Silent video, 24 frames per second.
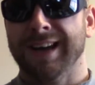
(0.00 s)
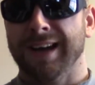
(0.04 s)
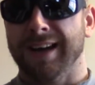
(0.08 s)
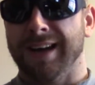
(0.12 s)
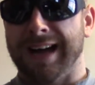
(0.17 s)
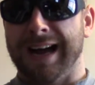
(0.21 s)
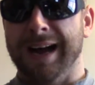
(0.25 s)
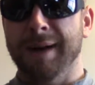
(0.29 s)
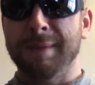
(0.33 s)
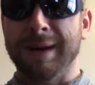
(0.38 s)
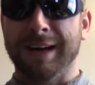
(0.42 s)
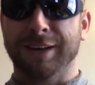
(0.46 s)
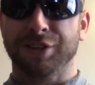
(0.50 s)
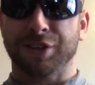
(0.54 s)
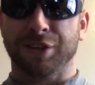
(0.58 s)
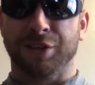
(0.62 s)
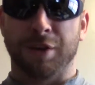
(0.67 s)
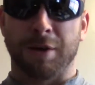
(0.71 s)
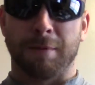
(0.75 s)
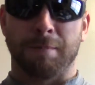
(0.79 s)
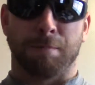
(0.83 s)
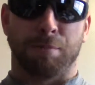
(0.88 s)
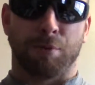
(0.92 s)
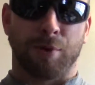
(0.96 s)
I'm actually
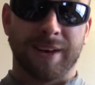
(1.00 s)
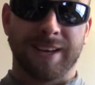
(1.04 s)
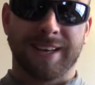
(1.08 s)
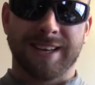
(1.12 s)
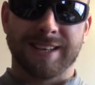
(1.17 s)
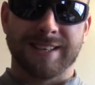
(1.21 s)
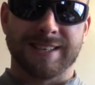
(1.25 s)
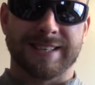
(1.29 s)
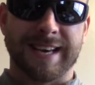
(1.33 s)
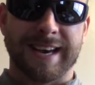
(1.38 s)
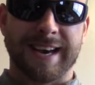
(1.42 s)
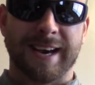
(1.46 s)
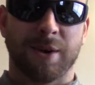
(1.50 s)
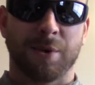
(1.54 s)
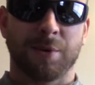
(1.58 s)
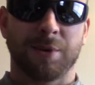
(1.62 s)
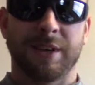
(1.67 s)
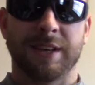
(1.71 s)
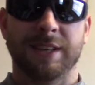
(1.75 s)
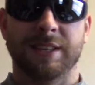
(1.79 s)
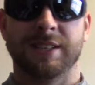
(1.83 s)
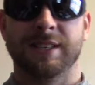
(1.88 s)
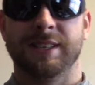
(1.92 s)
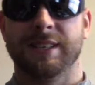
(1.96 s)
going to break it down
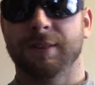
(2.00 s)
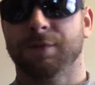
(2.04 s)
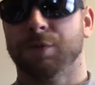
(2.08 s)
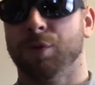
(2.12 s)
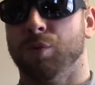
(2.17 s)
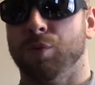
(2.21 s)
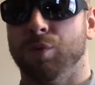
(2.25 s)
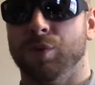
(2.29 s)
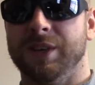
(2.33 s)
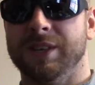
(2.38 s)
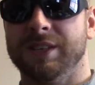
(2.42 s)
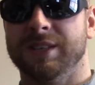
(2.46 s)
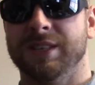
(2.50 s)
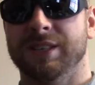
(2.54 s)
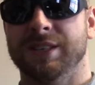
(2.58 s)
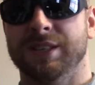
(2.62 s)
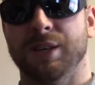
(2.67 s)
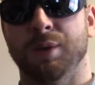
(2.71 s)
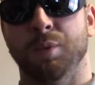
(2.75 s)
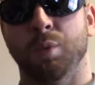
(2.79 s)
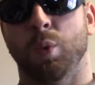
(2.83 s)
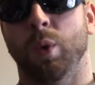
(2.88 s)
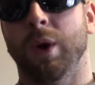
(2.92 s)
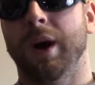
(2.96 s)
into different reasons
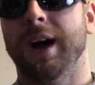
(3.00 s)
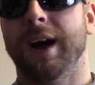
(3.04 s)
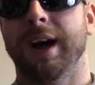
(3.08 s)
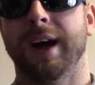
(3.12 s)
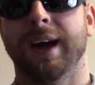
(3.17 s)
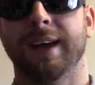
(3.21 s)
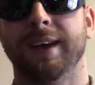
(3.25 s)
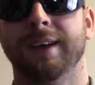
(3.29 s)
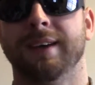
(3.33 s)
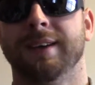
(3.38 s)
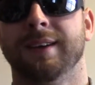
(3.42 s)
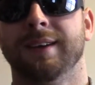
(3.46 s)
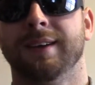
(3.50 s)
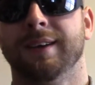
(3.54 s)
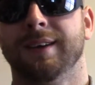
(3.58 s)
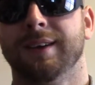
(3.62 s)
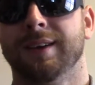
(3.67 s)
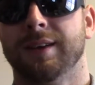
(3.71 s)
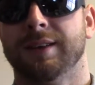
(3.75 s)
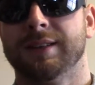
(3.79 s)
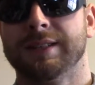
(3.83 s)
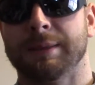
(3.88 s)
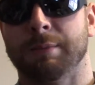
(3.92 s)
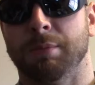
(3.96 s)
and why
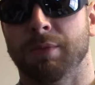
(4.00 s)
some